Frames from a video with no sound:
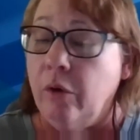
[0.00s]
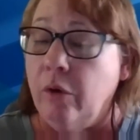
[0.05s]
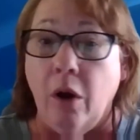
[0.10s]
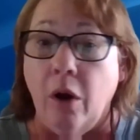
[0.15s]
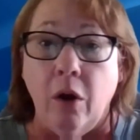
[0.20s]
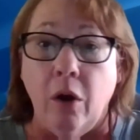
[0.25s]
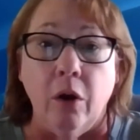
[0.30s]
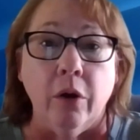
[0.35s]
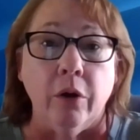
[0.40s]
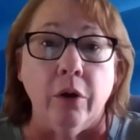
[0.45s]

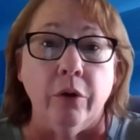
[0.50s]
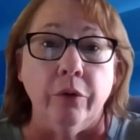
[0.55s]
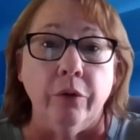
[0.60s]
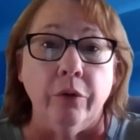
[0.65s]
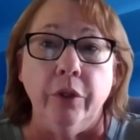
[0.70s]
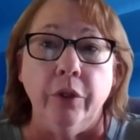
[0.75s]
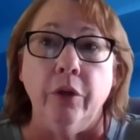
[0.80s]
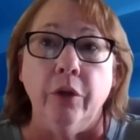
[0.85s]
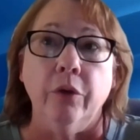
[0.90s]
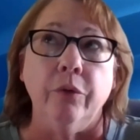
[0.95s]

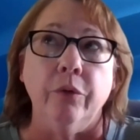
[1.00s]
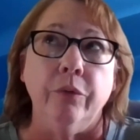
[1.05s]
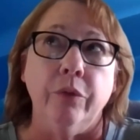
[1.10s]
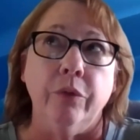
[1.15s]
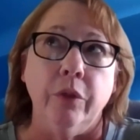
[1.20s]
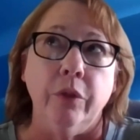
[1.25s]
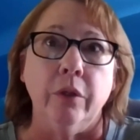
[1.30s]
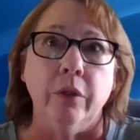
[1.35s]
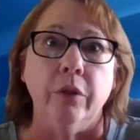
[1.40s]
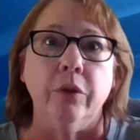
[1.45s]

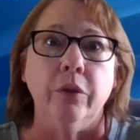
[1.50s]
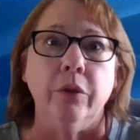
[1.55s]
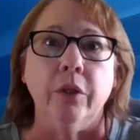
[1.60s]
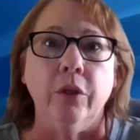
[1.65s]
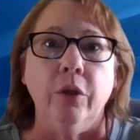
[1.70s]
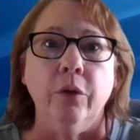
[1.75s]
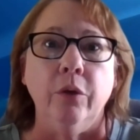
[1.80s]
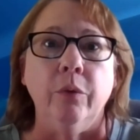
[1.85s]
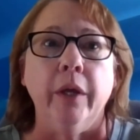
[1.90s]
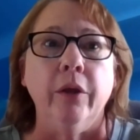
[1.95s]
The
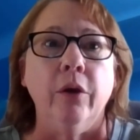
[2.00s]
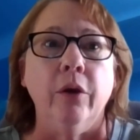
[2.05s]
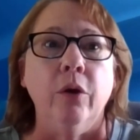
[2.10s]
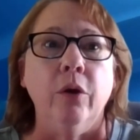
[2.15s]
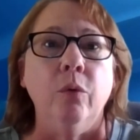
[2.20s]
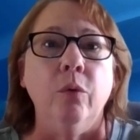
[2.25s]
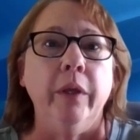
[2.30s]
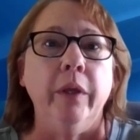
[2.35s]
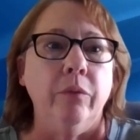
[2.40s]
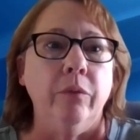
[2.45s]

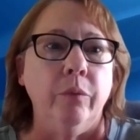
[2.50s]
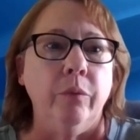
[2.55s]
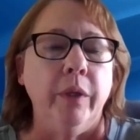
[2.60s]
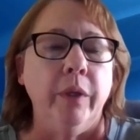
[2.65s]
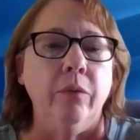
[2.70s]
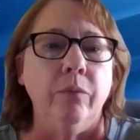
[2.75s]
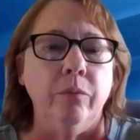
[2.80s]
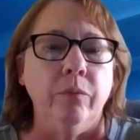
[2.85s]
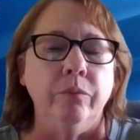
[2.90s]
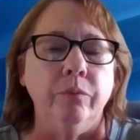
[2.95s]
QIO,
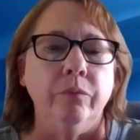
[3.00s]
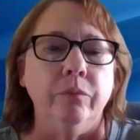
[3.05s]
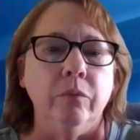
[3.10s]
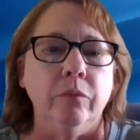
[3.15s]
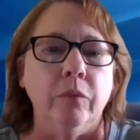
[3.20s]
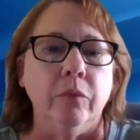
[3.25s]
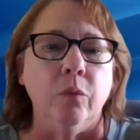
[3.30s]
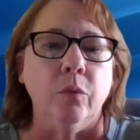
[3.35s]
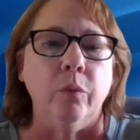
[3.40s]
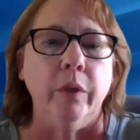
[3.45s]
we
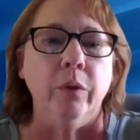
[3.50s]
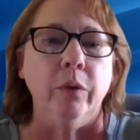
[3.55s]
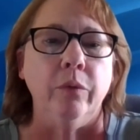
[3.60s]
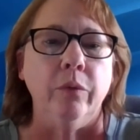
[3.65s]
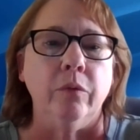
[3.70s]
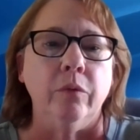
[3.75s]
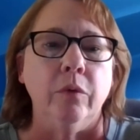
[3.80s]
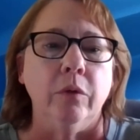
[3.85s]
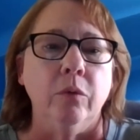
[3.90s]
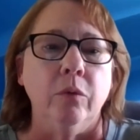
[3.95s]

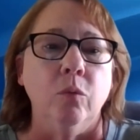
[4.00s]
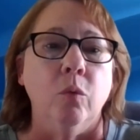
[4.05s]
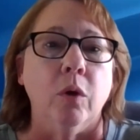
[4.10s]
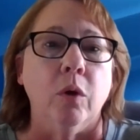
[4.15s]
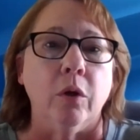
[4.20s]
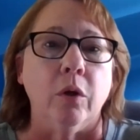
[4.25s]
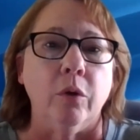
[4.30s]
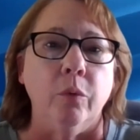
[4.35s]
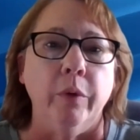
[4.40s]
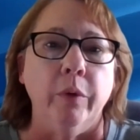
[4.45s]

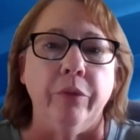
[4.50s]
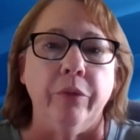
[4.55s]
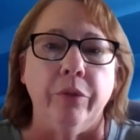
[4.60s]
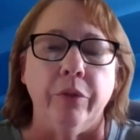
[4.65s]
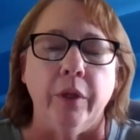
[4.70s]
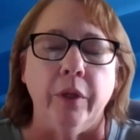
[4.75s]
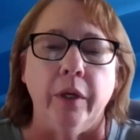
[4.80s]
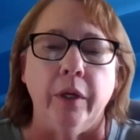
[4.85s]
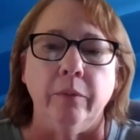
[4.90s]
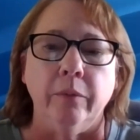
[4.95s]
work
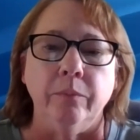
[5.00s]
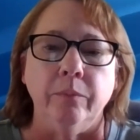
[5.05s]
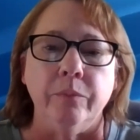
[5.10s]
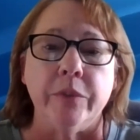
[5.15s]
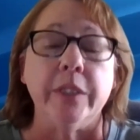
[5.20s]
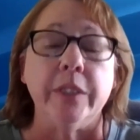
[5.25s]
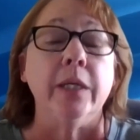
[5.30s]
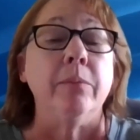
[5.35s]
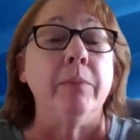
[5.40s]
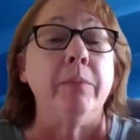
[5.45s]
with,
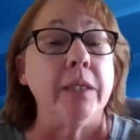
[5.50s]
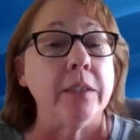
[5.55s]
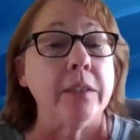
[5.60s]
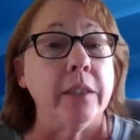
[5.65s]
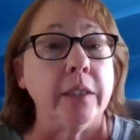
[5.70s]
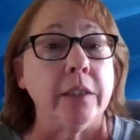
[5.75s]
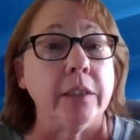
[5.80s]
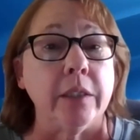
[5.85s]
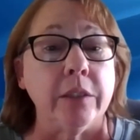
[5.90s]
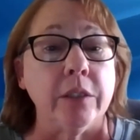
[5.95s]
CMS
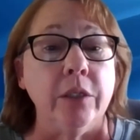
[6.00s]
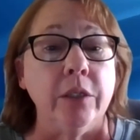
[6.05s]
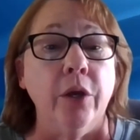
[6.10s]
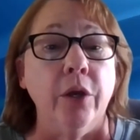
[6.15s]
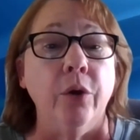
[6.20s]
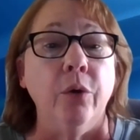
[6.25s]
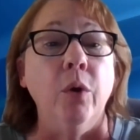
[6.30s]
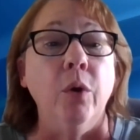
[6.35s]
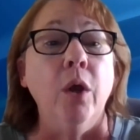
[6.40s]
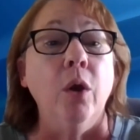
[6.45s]
lets us
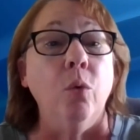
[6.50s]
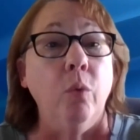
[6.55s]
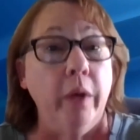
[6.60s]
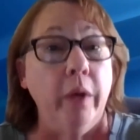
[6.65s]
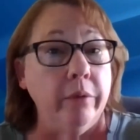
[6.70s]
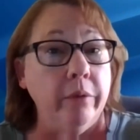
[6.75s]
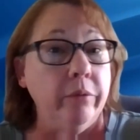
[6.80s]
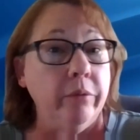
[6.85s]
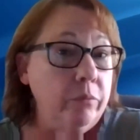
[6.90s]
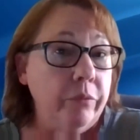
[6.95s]
know
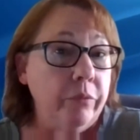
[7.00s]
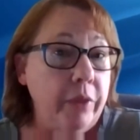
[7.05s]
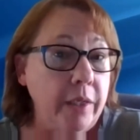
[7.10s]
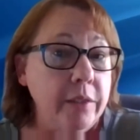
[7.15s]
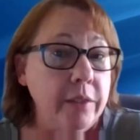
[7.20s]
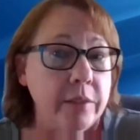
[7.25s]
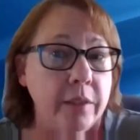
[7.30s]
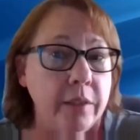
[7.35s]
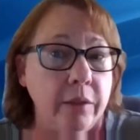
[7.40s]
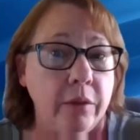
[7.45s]
what
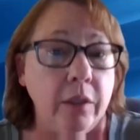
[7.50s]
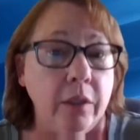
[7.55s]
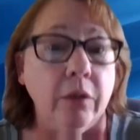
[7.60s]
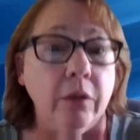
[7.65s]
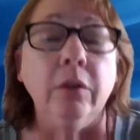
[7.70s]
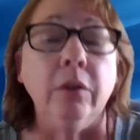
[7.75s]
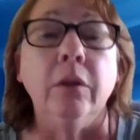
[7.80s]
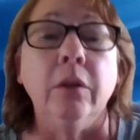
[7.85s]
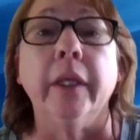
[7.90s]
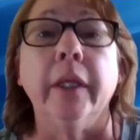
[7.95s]
things that they're
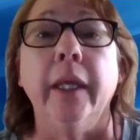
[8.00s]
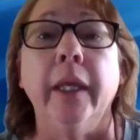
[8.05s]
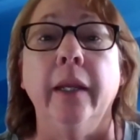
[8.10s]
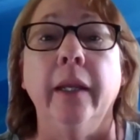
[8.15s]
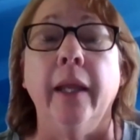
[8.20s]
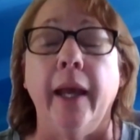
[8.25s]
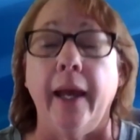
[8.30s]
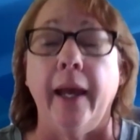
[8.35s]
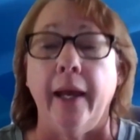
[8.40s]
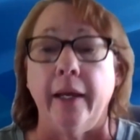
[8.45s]
looking
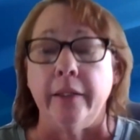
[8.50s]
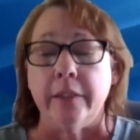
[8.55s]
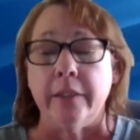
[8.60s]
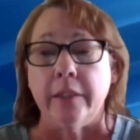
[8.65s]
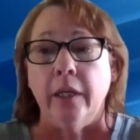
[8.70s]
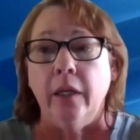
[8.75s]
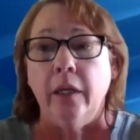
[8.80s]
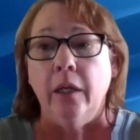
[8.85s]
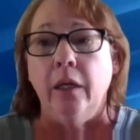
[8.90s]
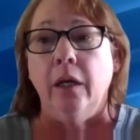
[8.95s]
at,
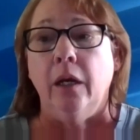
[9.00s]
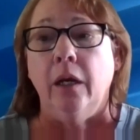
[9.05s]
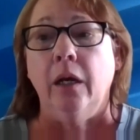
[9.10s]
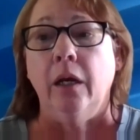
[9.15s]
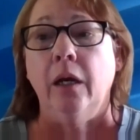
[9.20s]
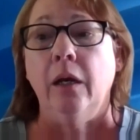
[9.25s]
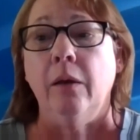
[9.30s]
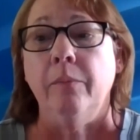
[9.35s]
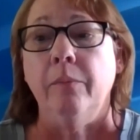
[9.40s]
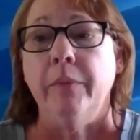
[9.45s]

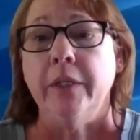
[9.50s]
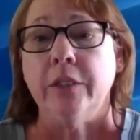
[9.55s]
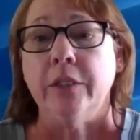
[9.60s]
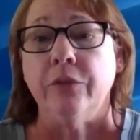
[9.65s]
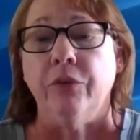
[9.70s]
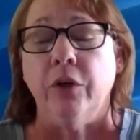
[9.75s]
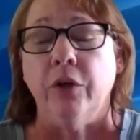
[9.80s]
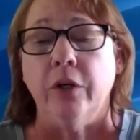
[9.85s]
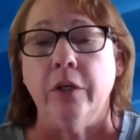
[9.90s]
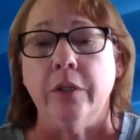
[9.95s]
as
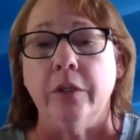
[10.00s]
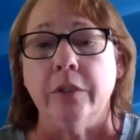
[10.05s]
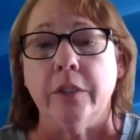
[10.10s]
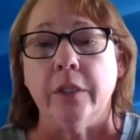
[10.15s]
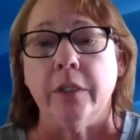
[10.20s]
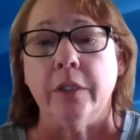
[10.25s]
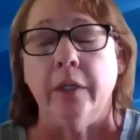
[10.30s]
far as